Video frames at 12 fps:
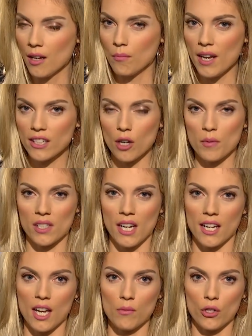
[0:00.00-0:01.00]
Make no
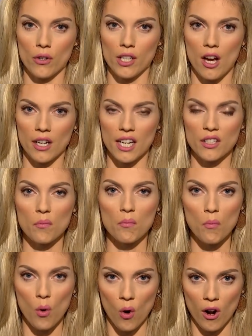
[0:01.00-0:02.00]
mistake, Kim Yo Jong is
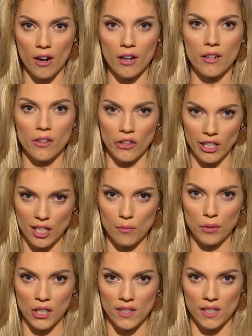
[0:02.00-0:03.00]
more than
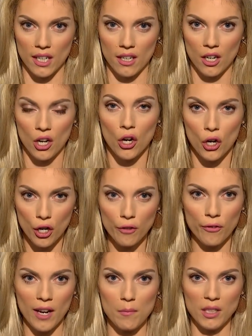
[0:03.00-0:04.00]
complicit. Her
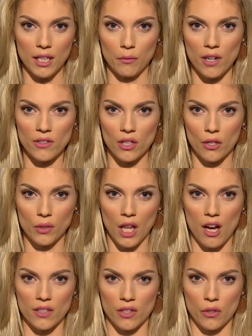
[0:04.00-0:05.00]
family runs the
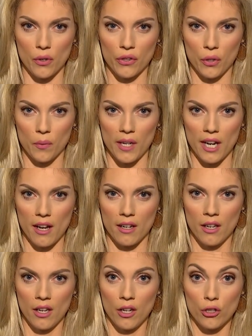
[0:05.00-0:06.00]
gulags in North Korea.
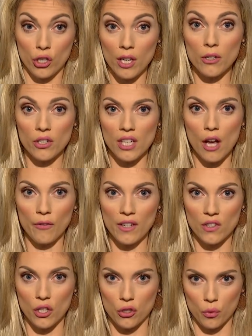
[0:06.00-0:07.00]
She herself
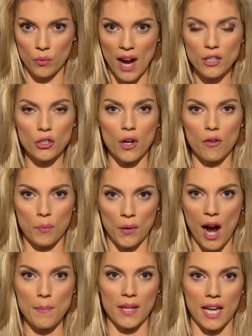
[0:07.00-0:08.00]
is the director of
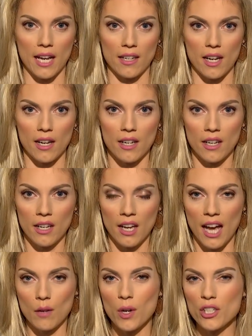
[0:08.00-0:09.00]
propaganda.
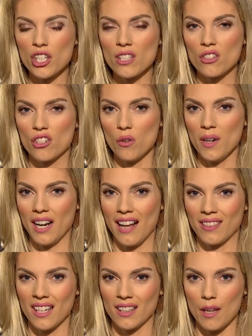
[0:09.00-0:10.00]
And what she's doing
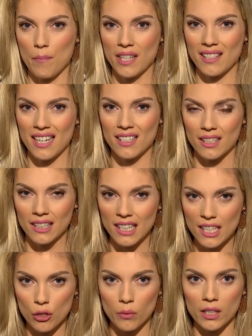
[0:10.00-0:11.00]
at the Olympics is
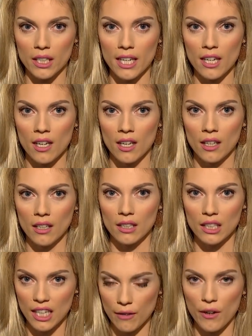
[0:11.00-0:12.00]
literally
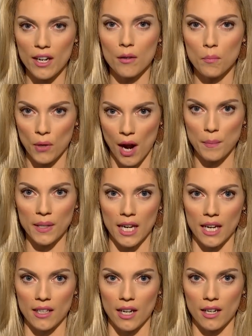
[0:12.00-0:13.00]
living
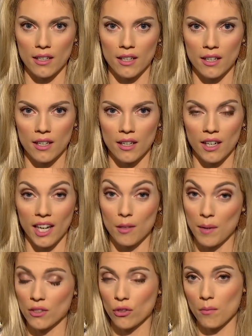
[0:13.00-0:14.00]
propaganda. And the
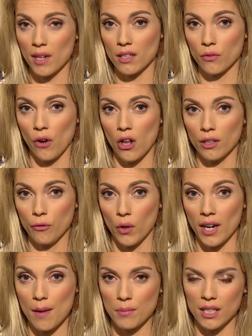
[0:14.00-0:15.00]
mainstream media is falling
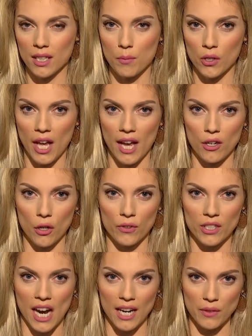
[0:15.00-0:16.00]
for an empty liberal head
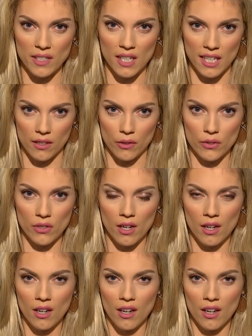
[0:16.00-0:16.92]
over tyrants' heels.